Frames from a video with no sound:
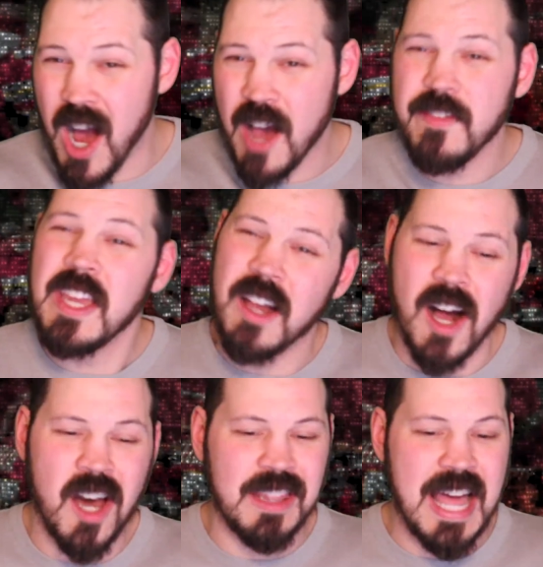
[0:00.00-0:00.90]
off and
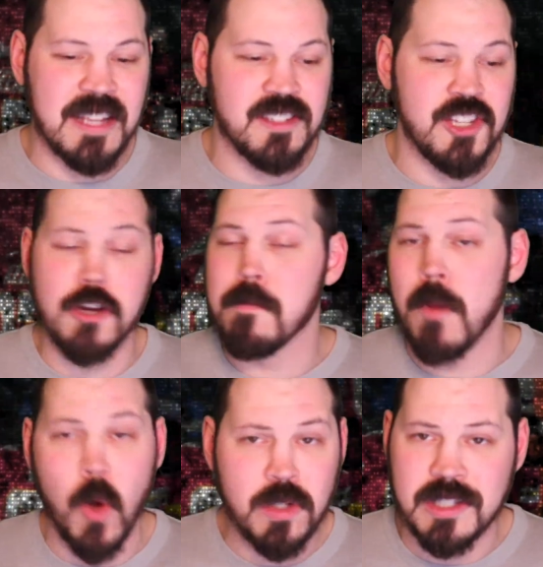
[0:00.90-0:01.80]
on last year,
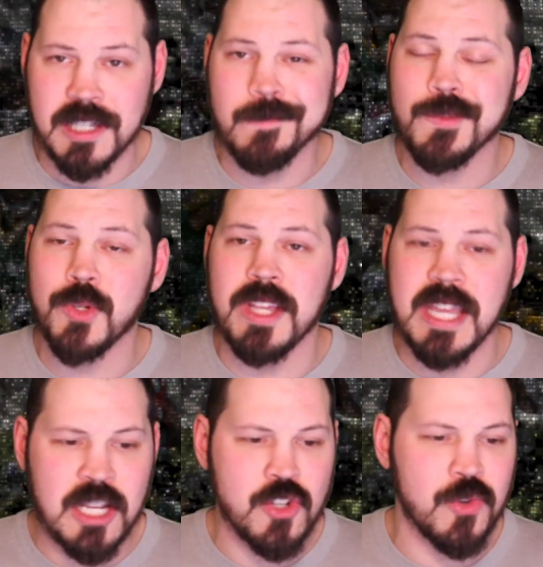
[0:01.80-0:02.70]
mostly due
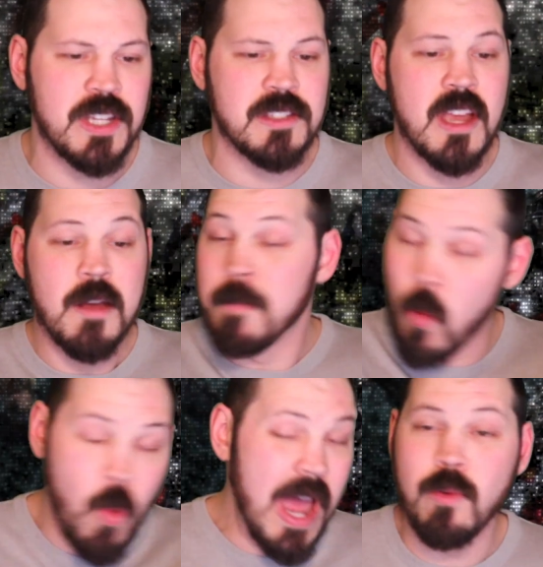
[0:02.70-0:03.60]
to injuries,
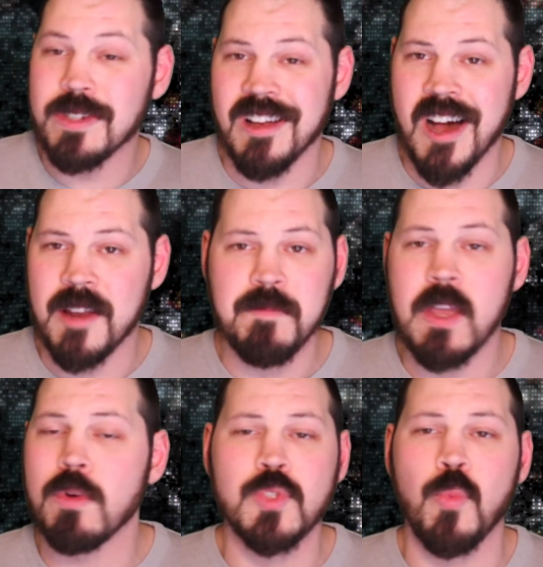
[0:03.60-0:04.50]
but when it was on,
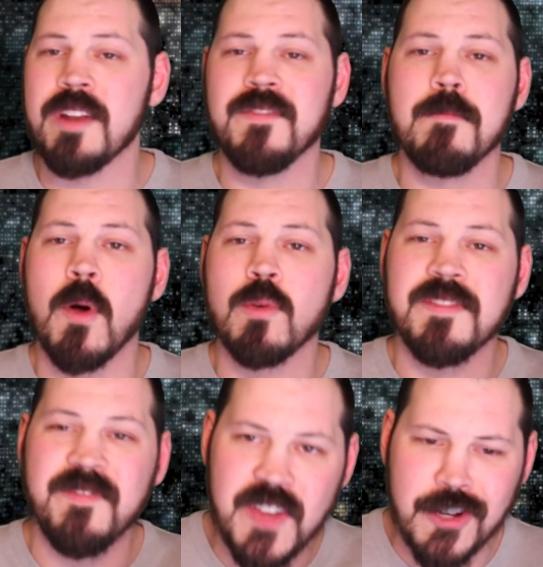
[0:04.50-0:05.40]
it was one of the
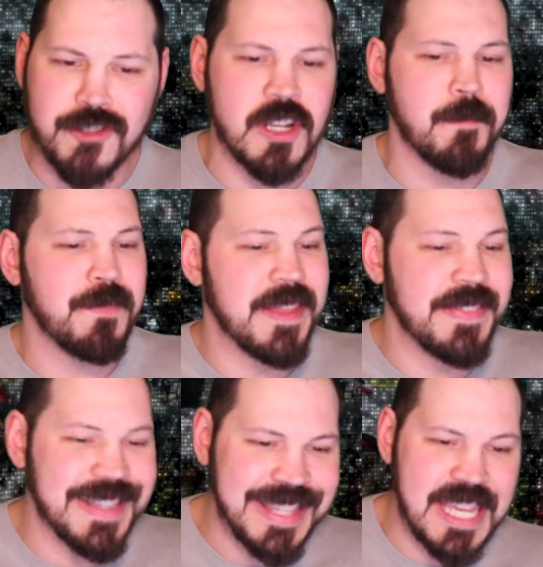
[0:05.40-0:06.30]
most fearsome in
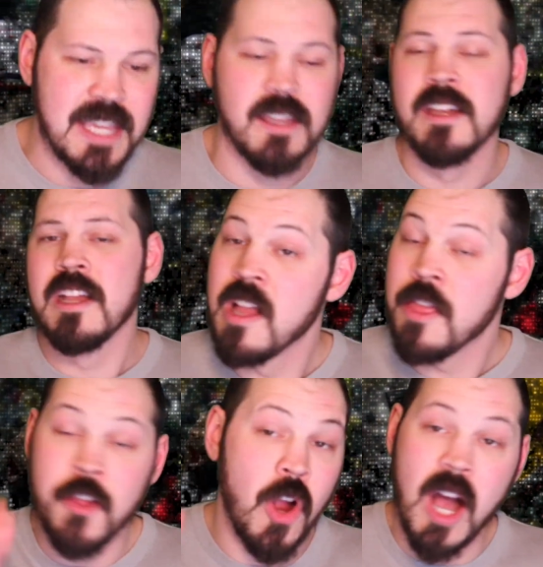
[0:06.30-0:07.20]
the league.
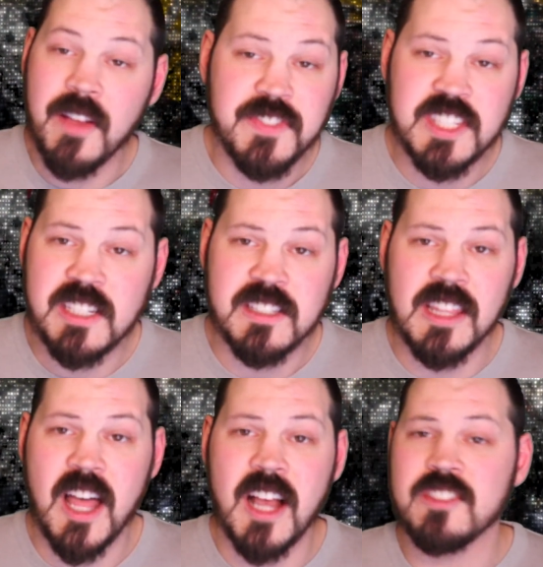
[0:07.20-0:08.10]
Their
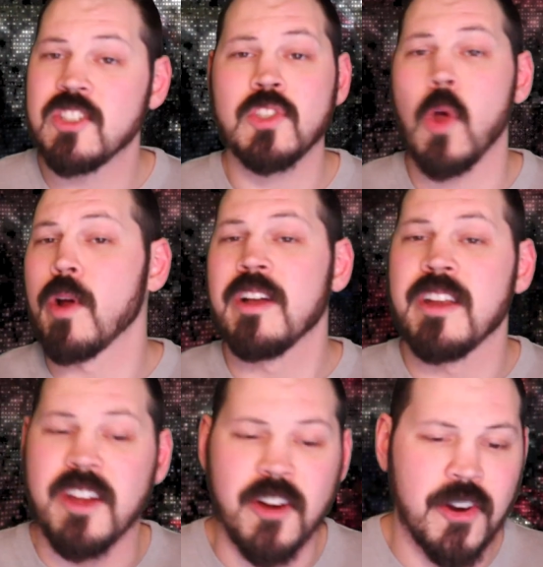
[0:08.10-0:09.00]
off-season losses are
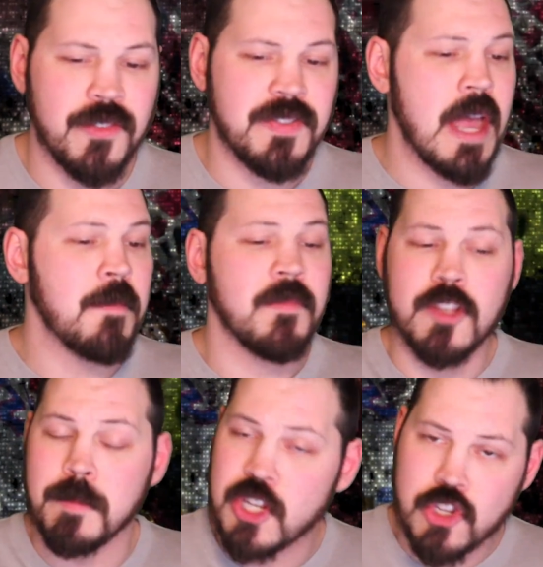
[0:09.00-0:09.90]
going to hurt them,
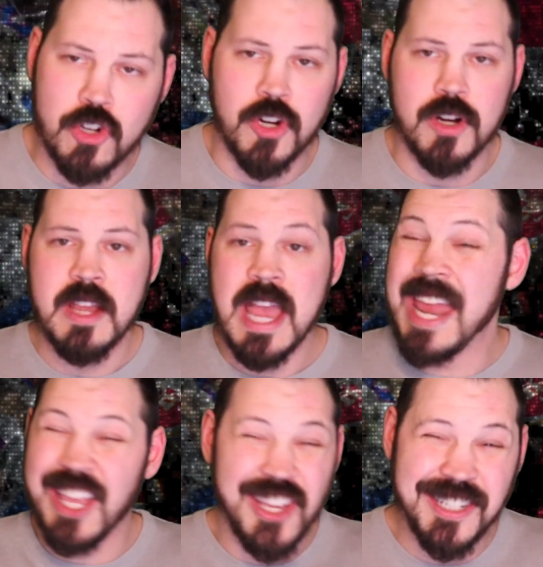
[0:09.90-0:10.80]
to be sure,
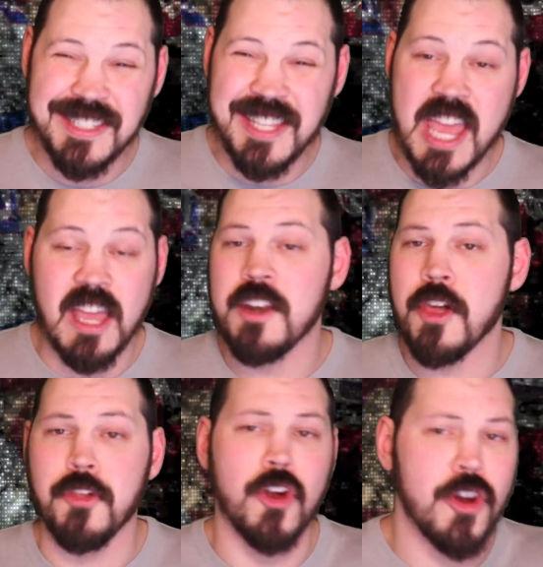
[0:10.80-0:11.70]
and it could take
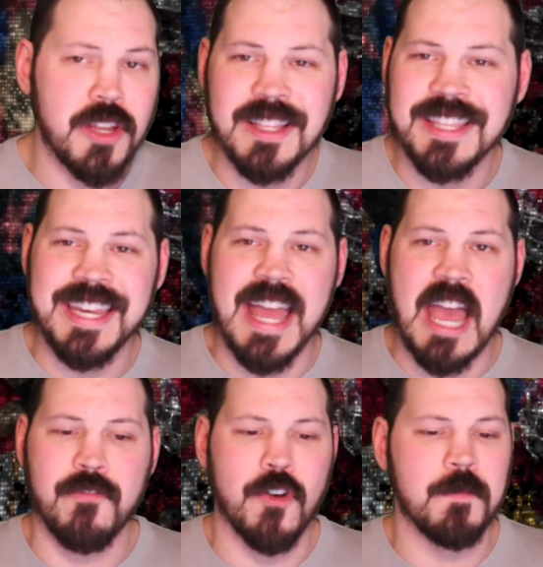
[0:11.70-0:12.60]
another Herculean
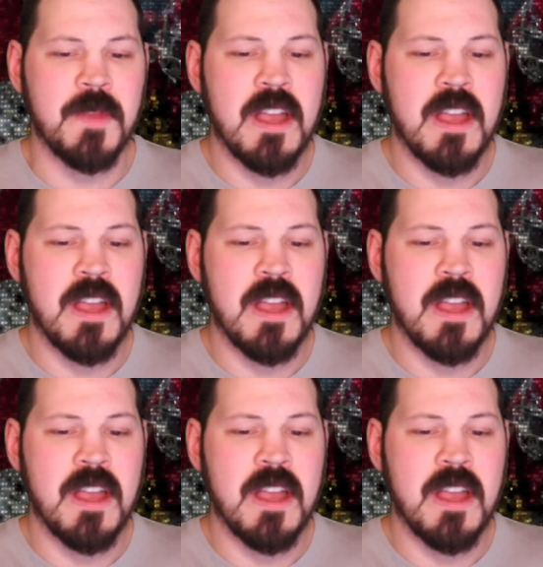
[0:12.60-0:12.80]
effort